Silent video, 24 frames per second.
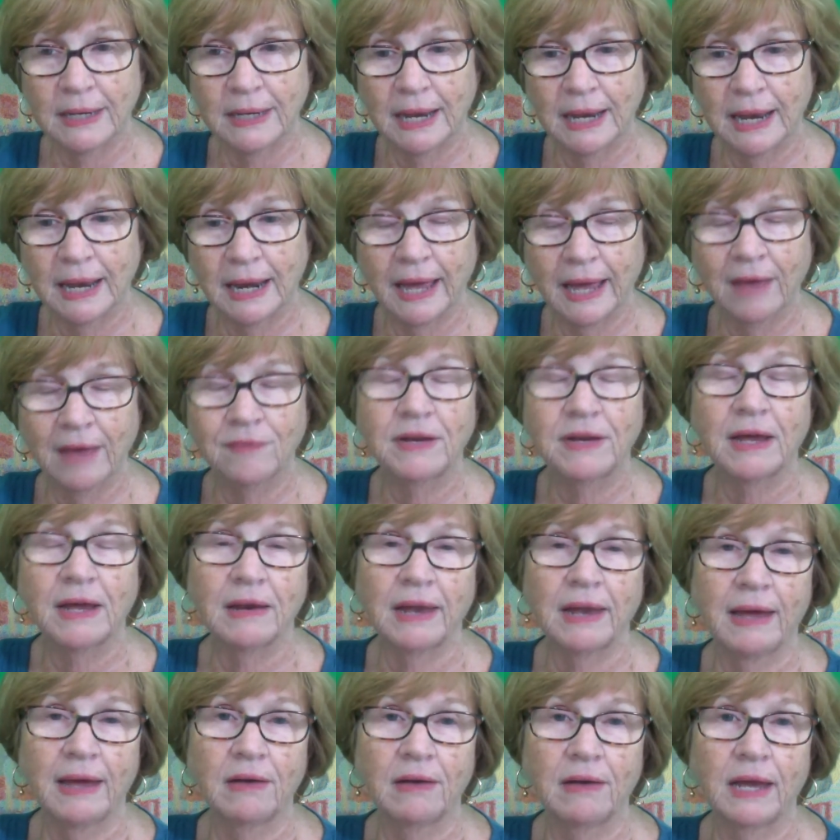And I laughed out
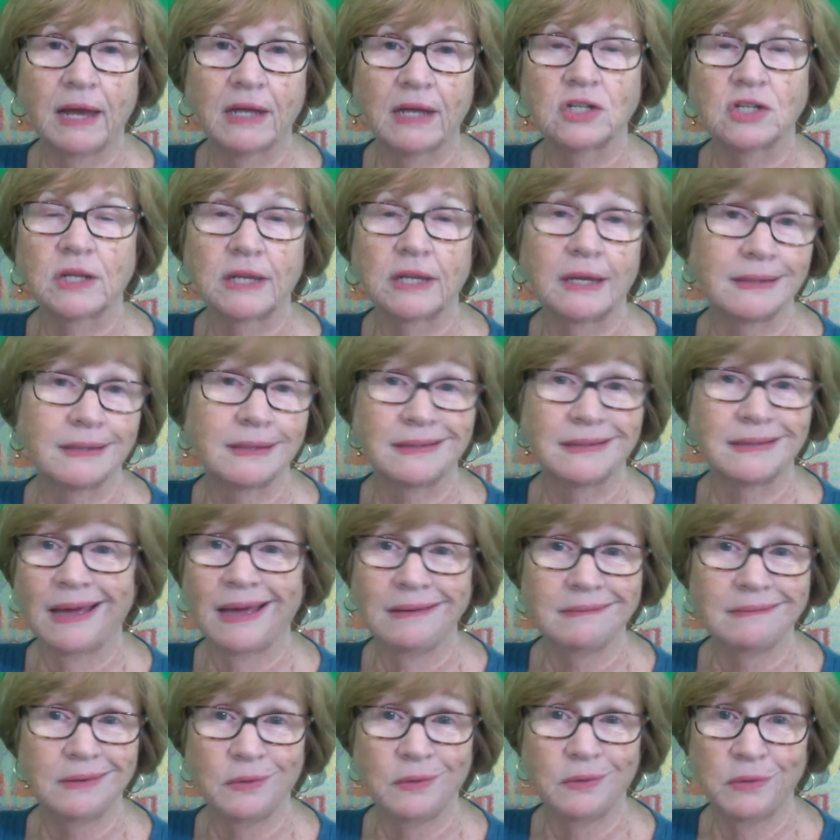loud, actually, because I
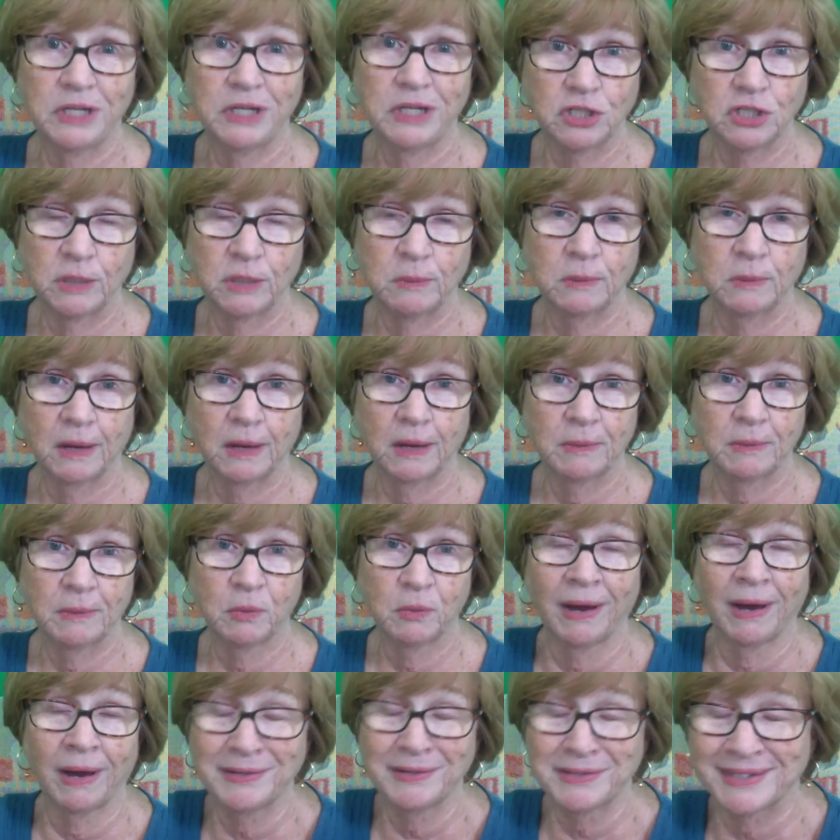don't know any cheap
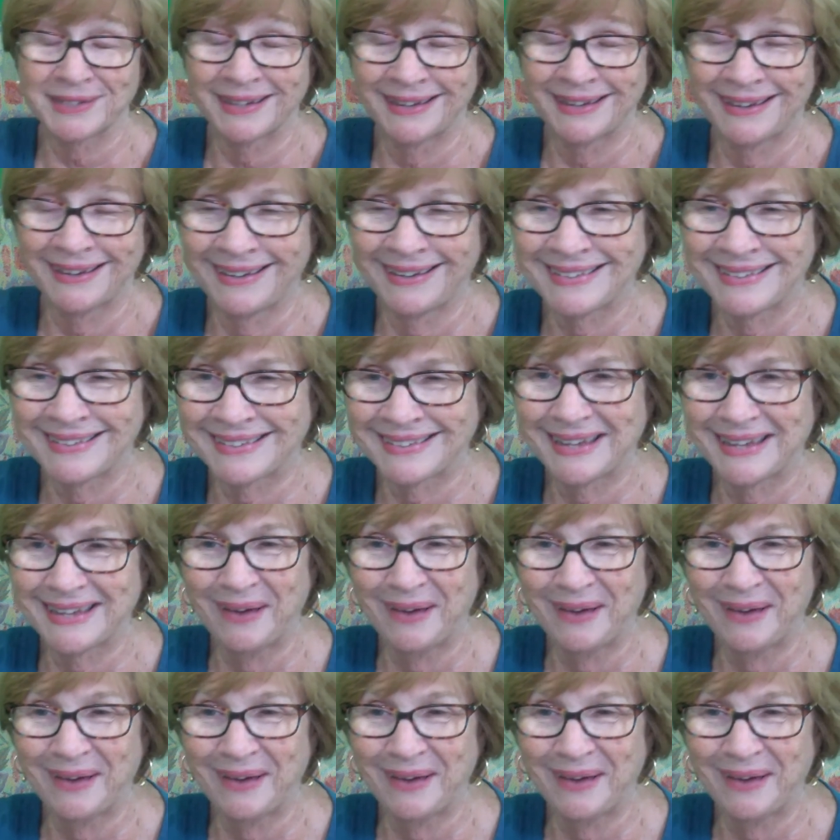copywriters. So